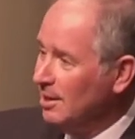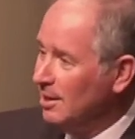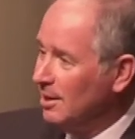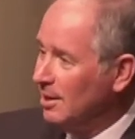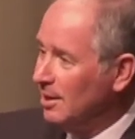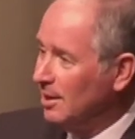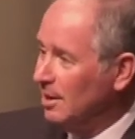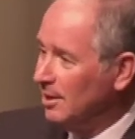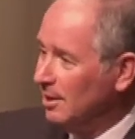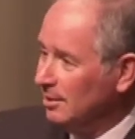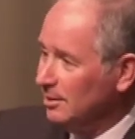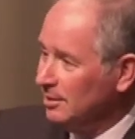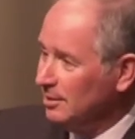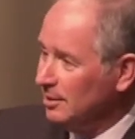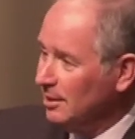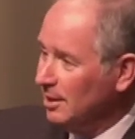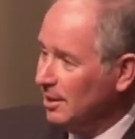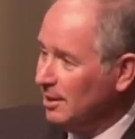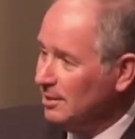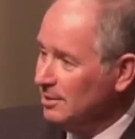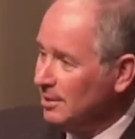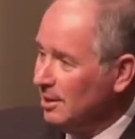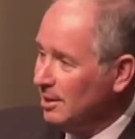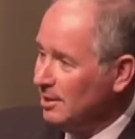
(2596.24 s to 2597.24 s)
Uh,
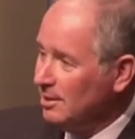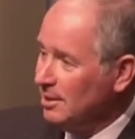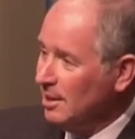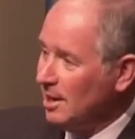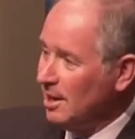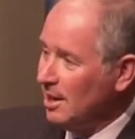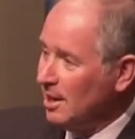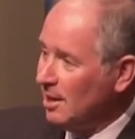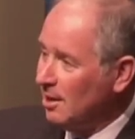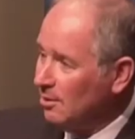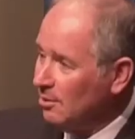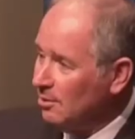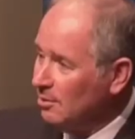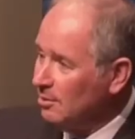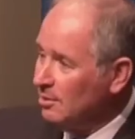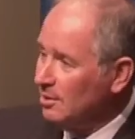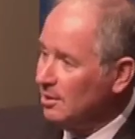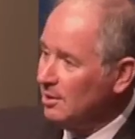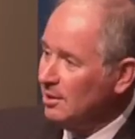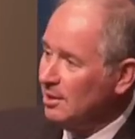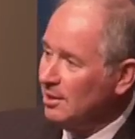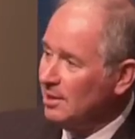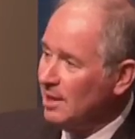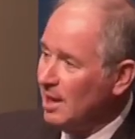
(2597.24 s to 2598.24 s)
and, and, now,
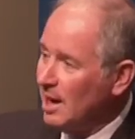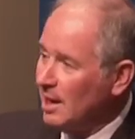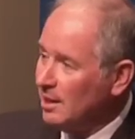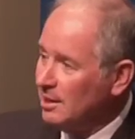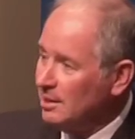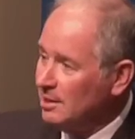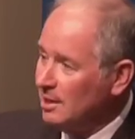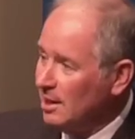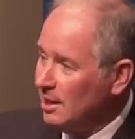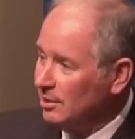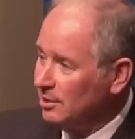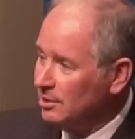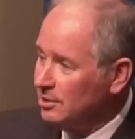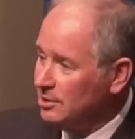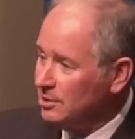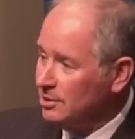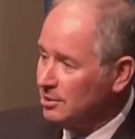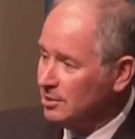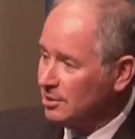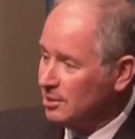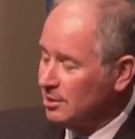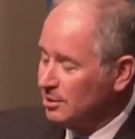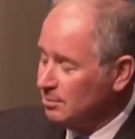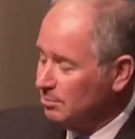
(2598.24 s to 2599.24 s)
that
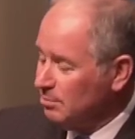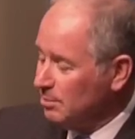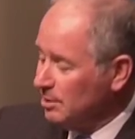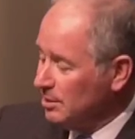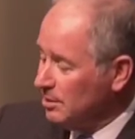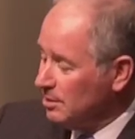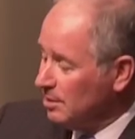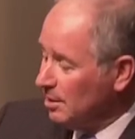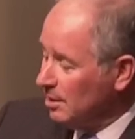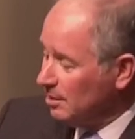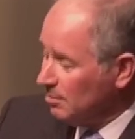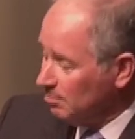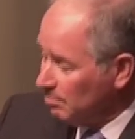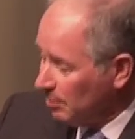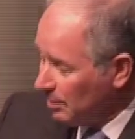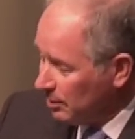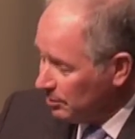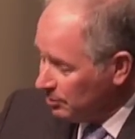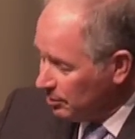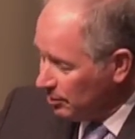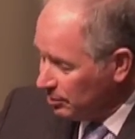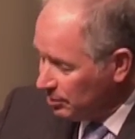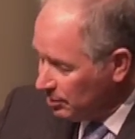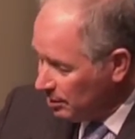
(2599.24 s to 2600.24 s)
analysis can be done by
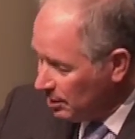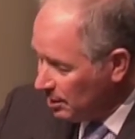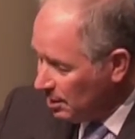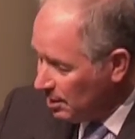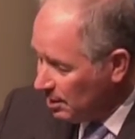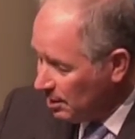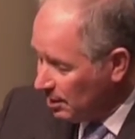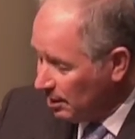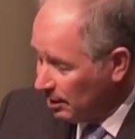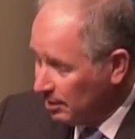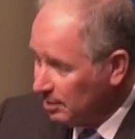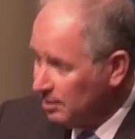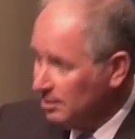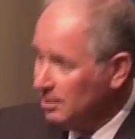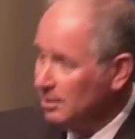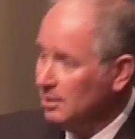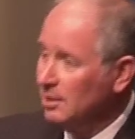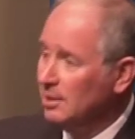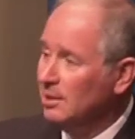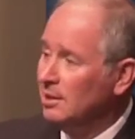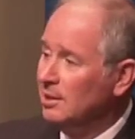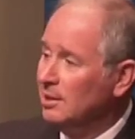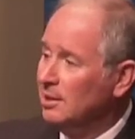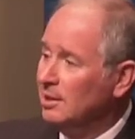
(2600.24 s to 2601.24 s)
just hitting
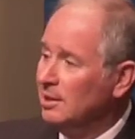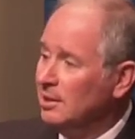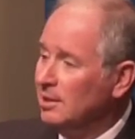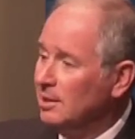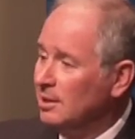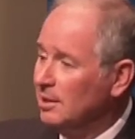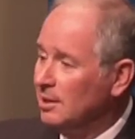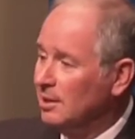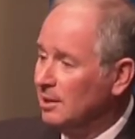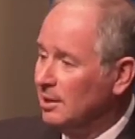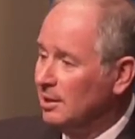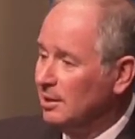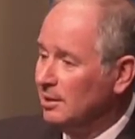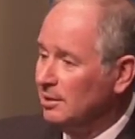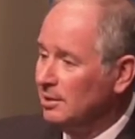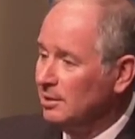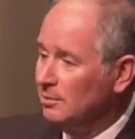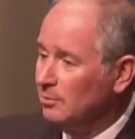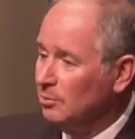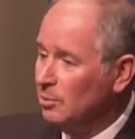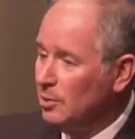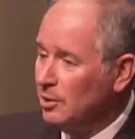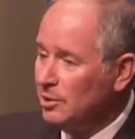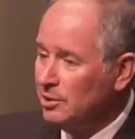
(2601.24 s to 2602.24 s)
uh,
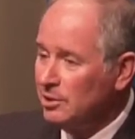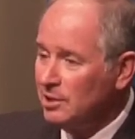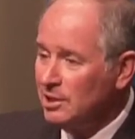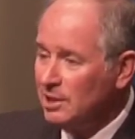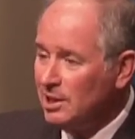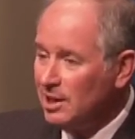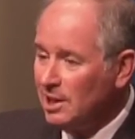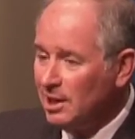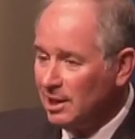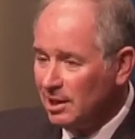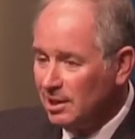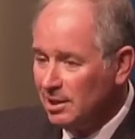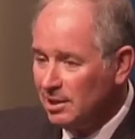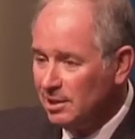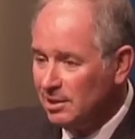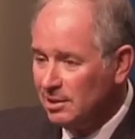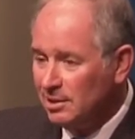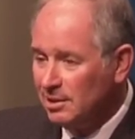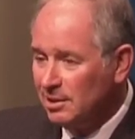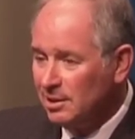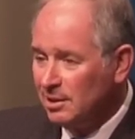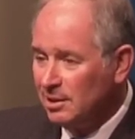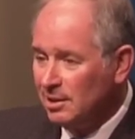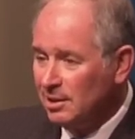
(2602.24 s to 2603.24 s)
one key,
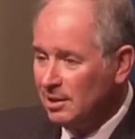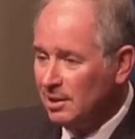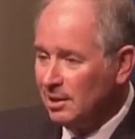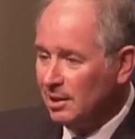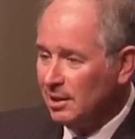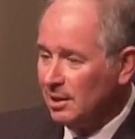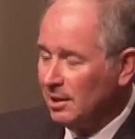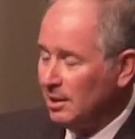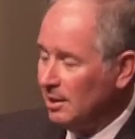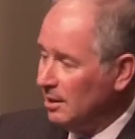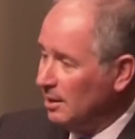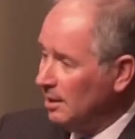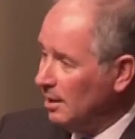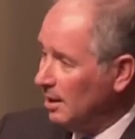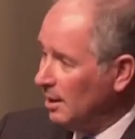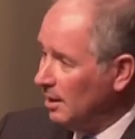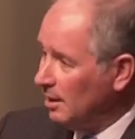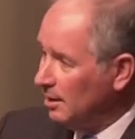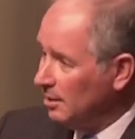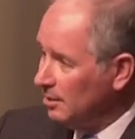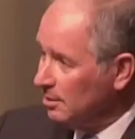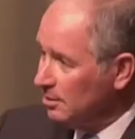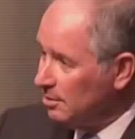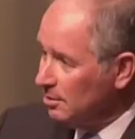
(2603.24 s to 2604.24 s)

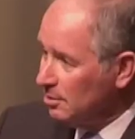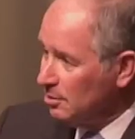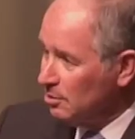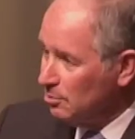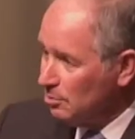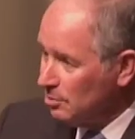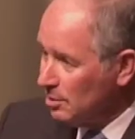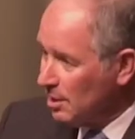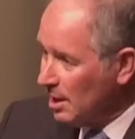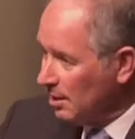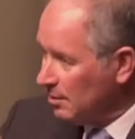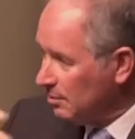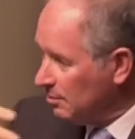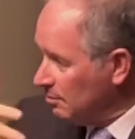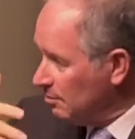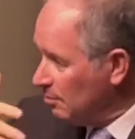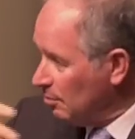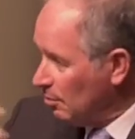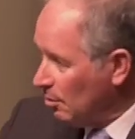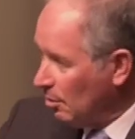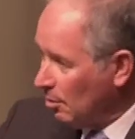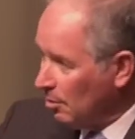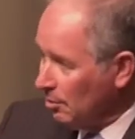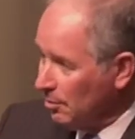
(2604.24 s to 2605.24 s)
and you get
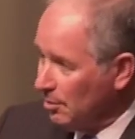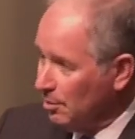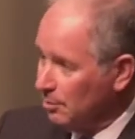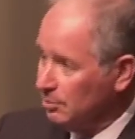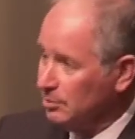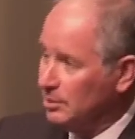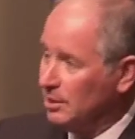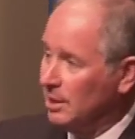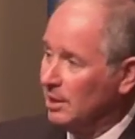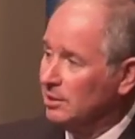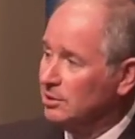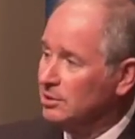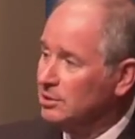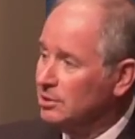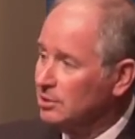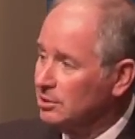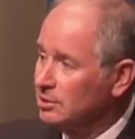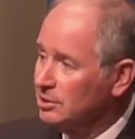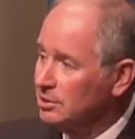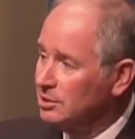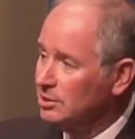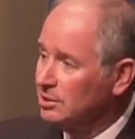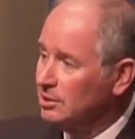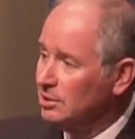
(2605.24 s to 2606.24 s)
all those
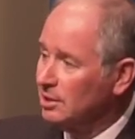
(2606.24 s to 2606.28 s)
answers